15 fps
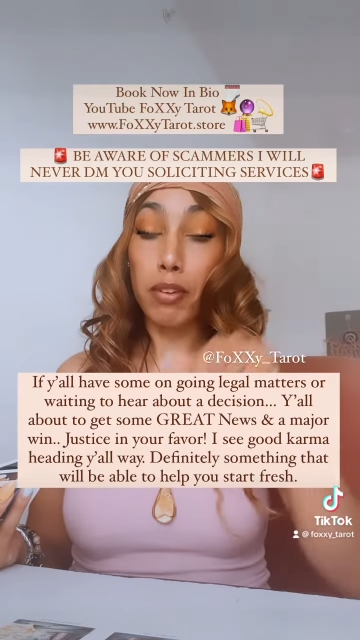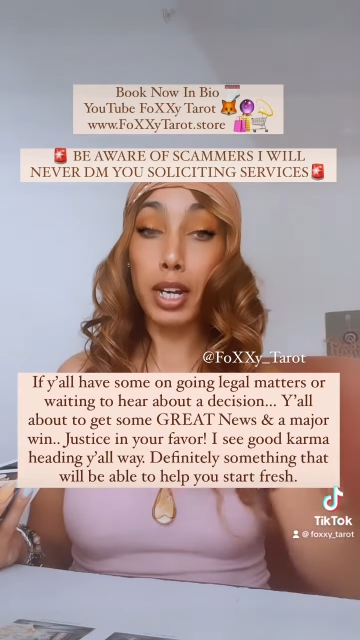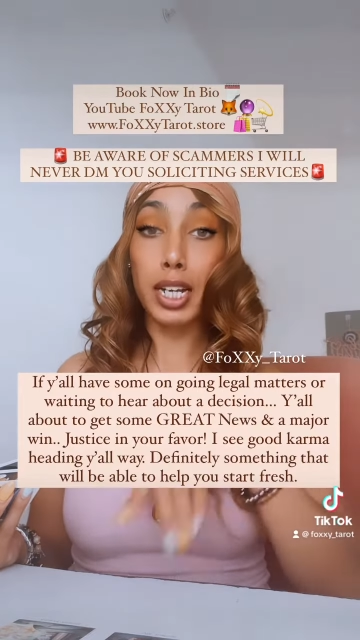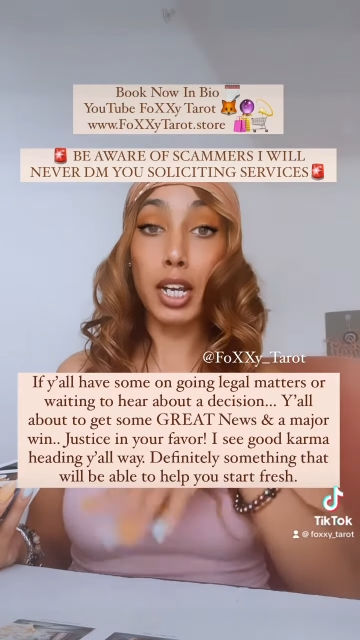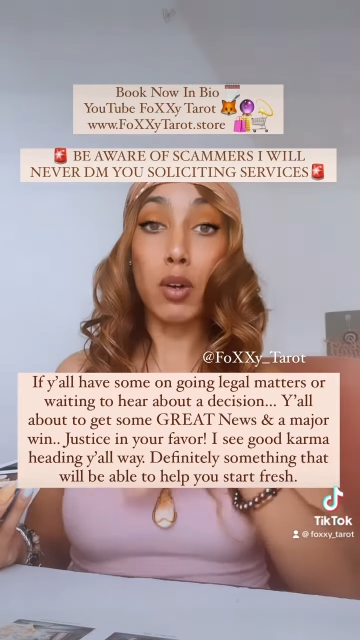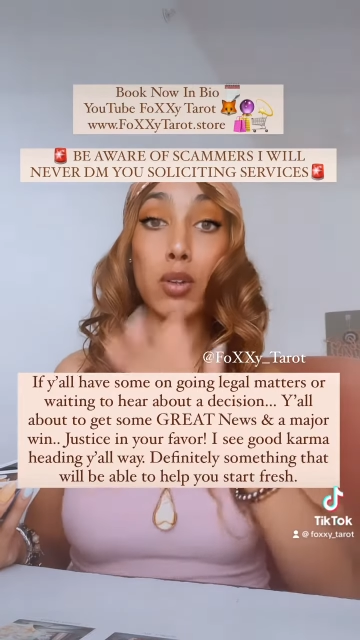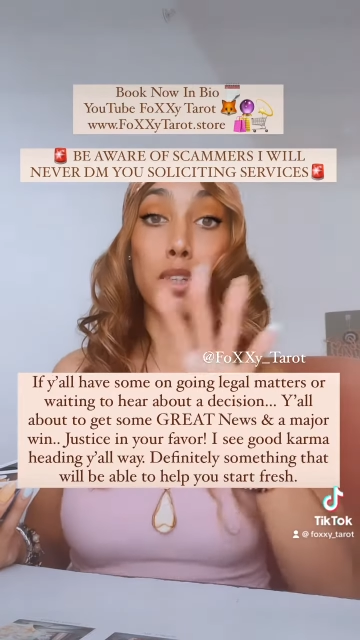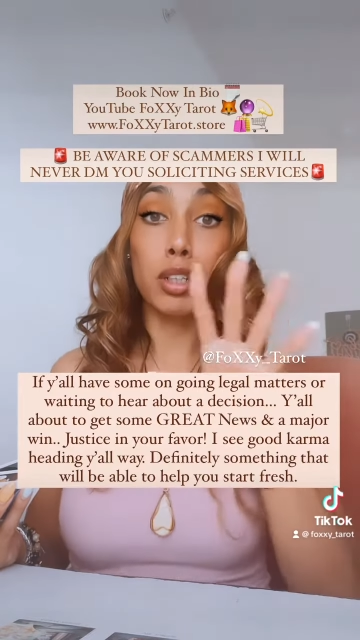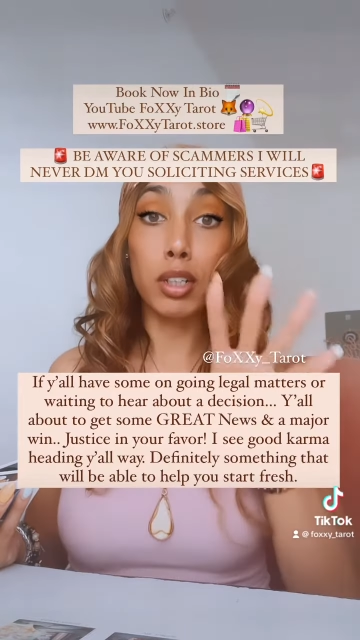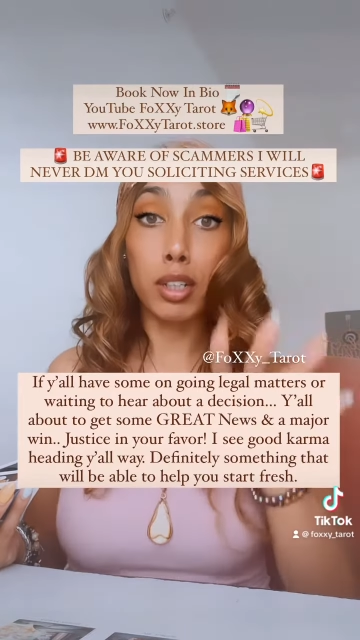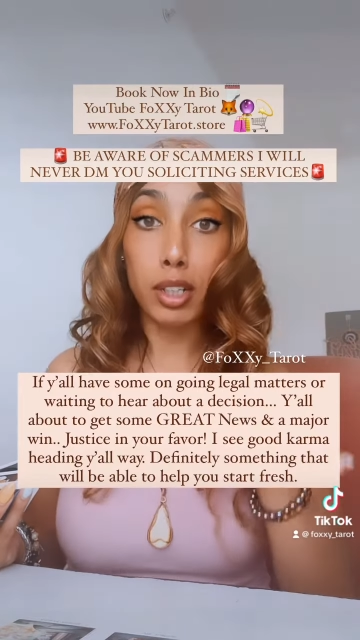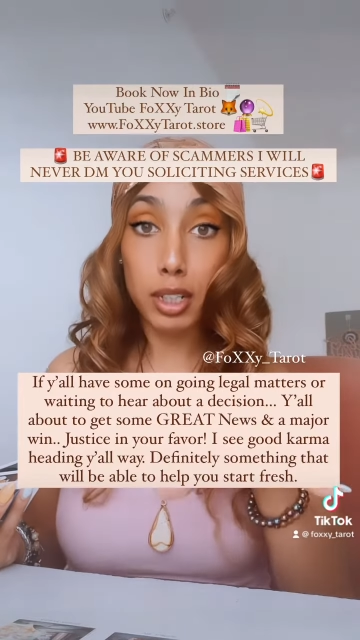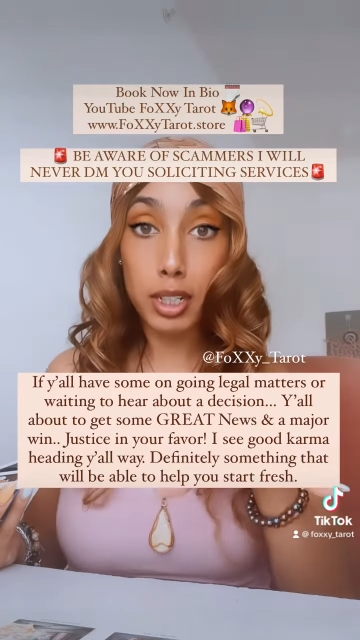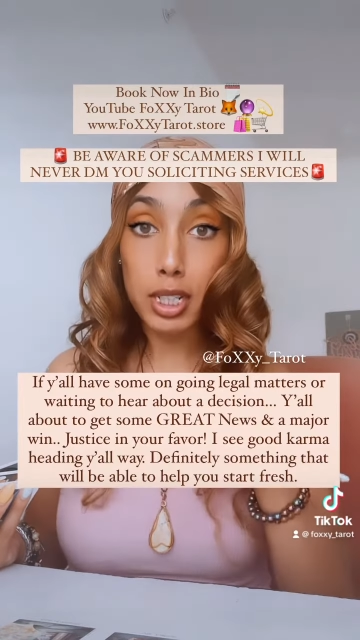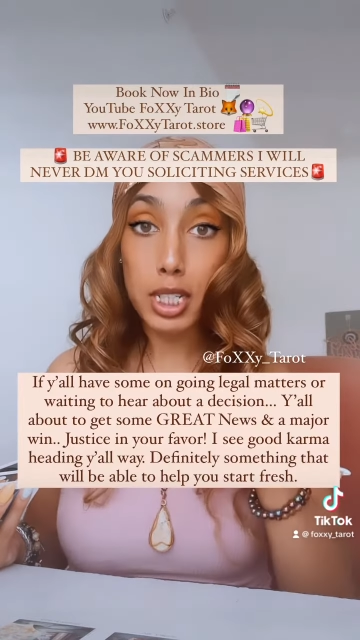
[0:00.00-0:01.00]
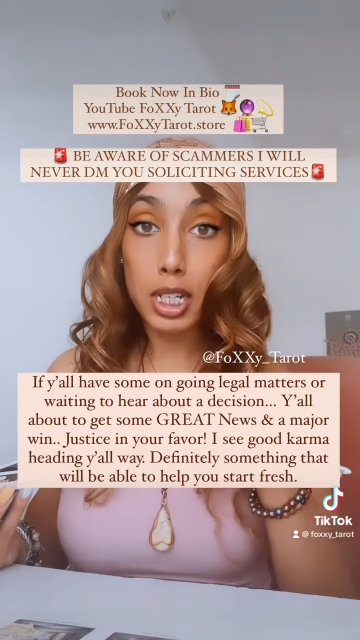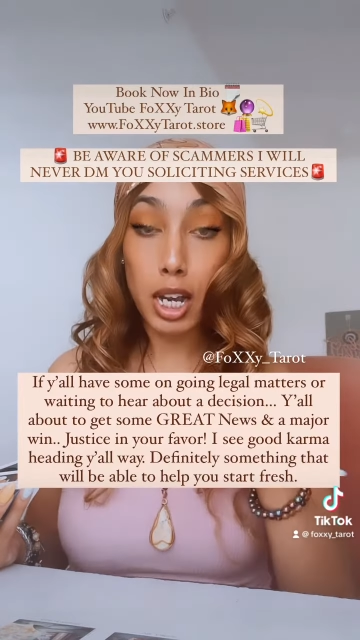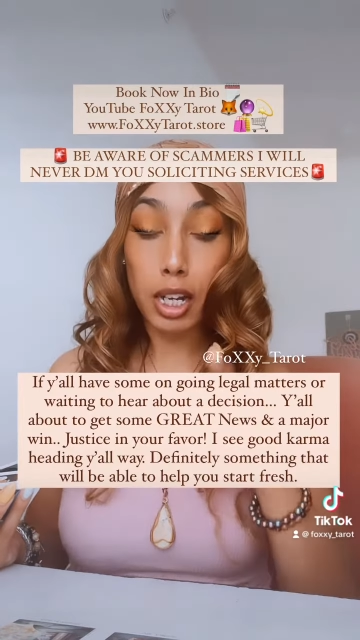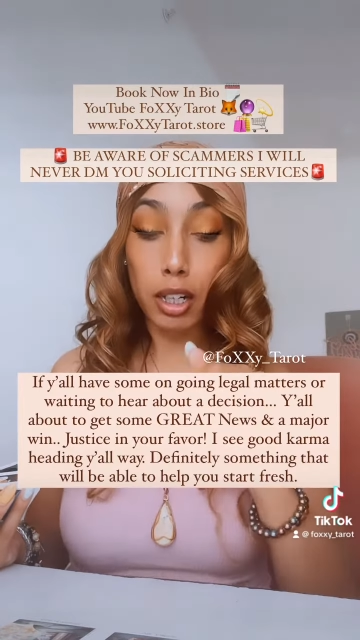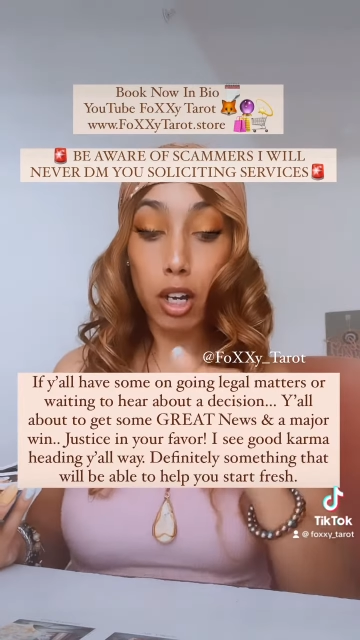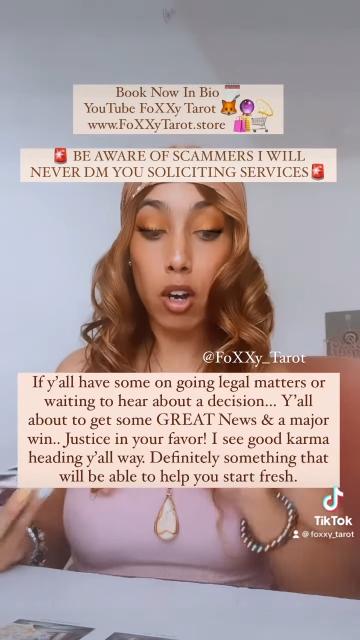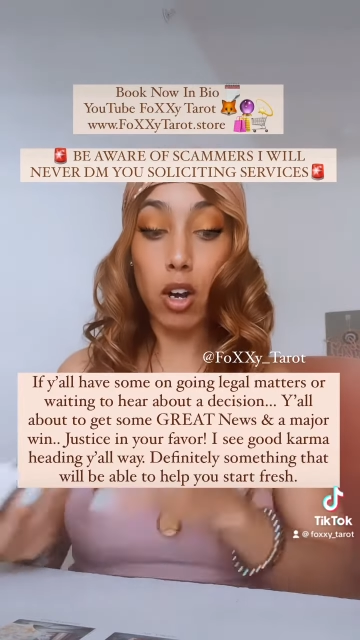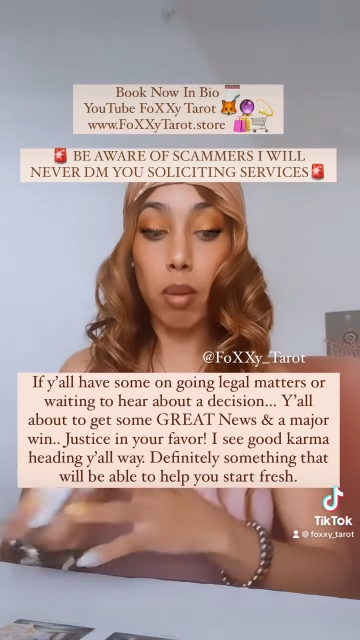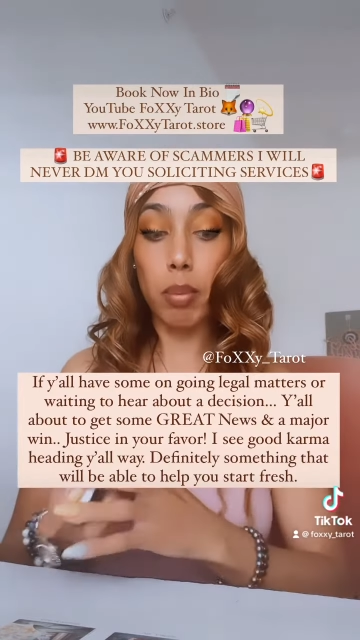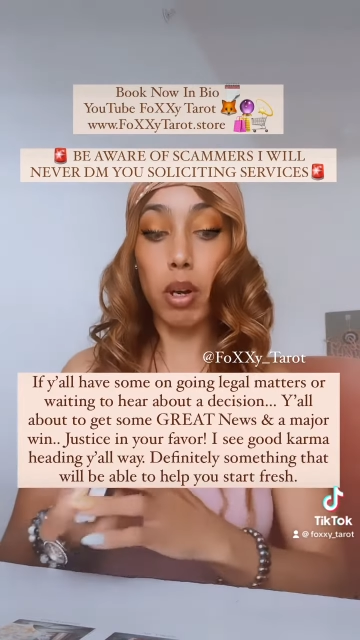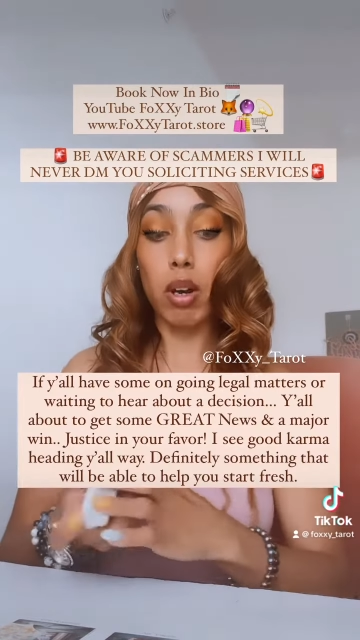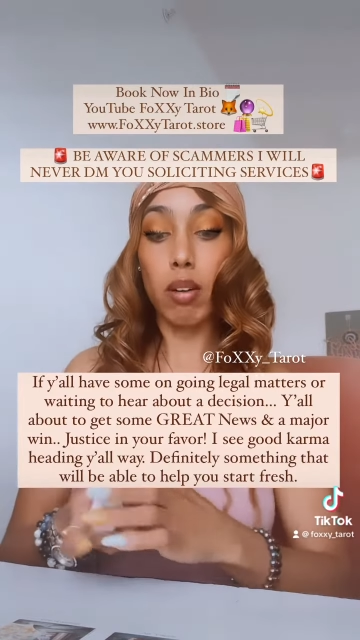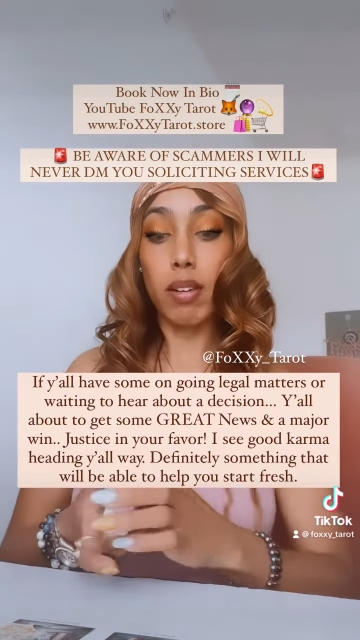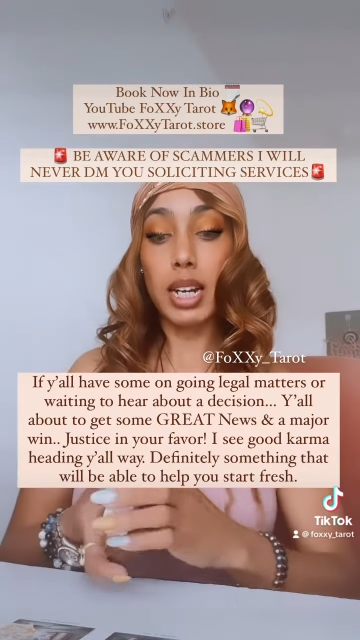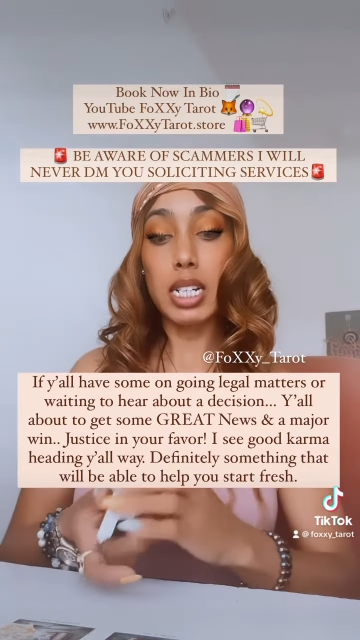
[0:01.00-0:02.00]
Feel like you're on the good side of karma,
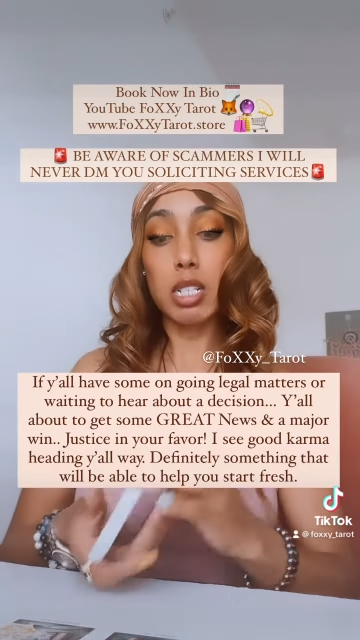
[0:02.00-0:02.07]
all right?